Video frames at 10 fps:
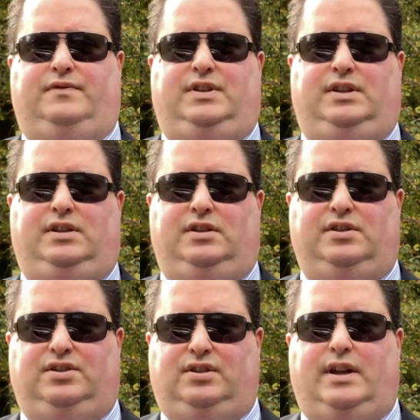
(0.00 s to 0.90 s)
the
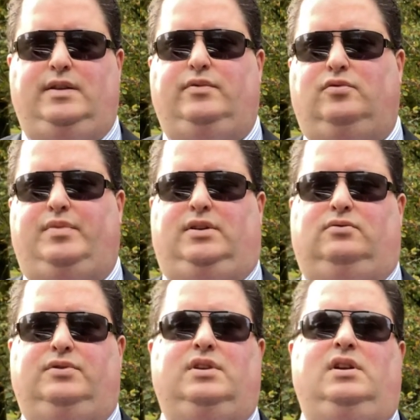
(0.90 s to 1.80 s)
stable builds.